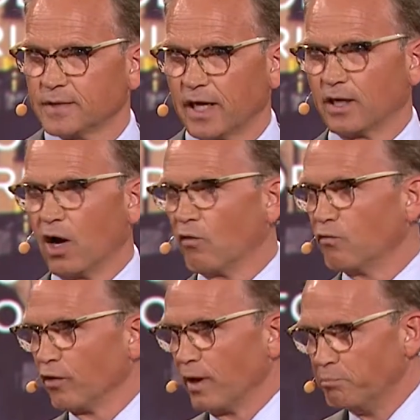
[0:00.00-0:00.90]
Can go
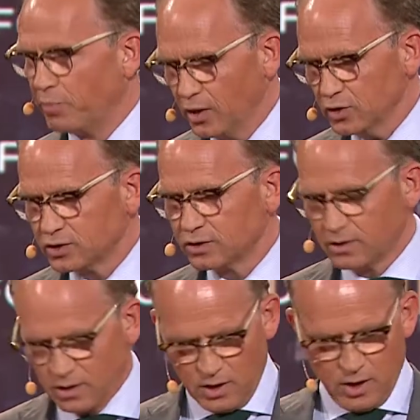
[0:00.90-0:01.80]
for them both,
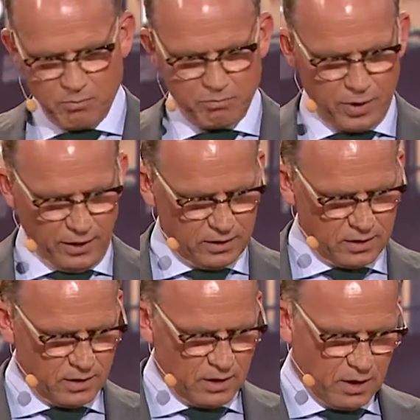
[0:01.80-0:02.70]

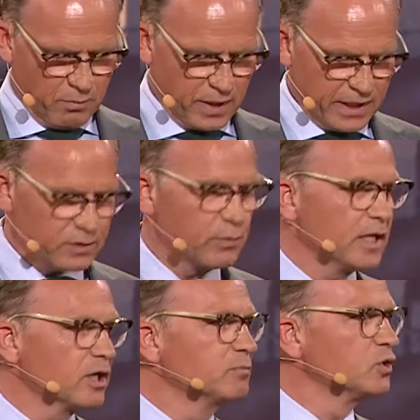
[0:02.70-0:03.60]
but Please
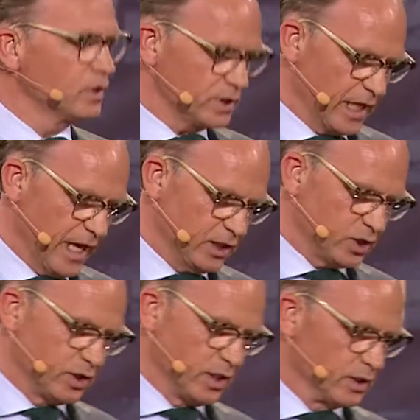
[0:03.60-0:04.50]
welcome to the
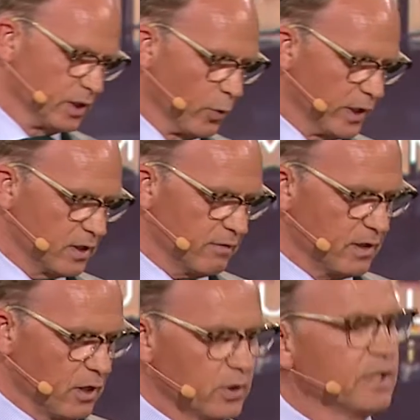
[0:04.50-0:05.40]
stage the winner of
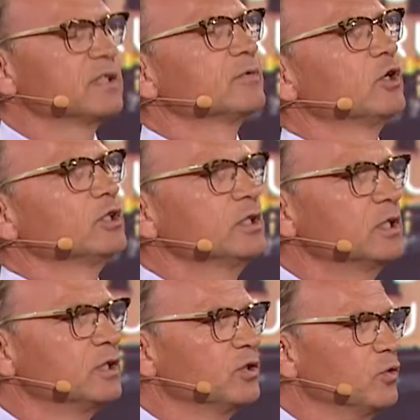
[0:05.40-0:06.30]
the Local Eat Award
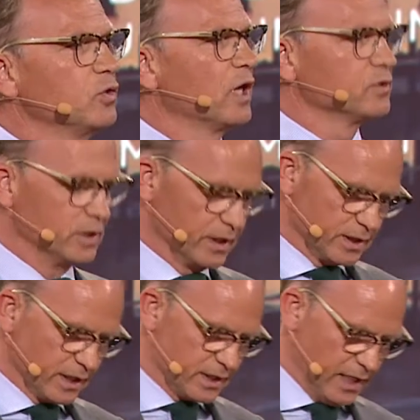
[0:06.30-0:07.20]

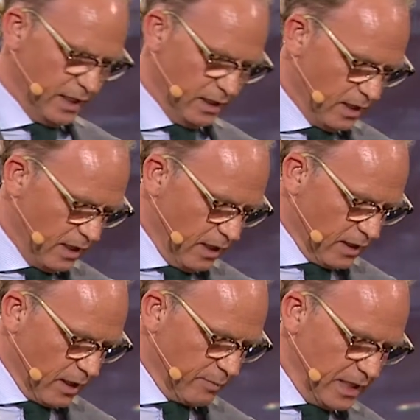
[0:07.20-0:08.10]
2016,
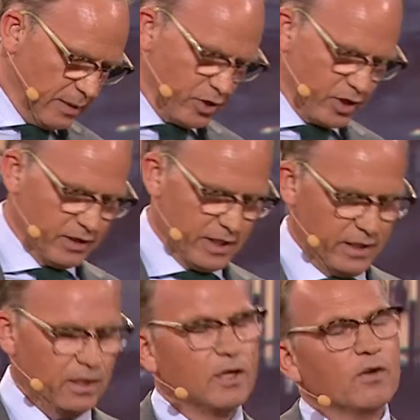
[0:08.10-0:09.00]
Camilla
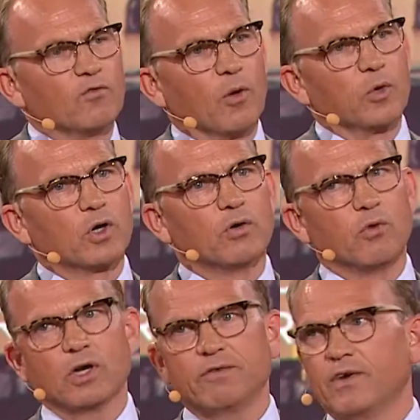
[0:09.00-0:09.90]
Birinder from
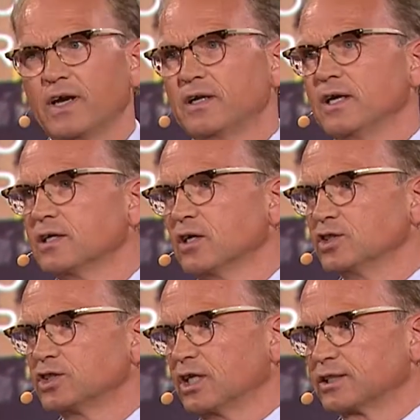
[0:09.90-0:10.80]
QualiFare
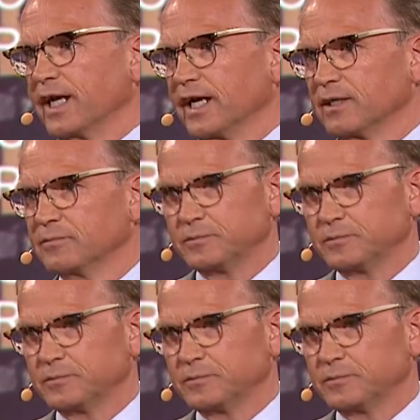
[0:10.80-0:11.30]
Consulting.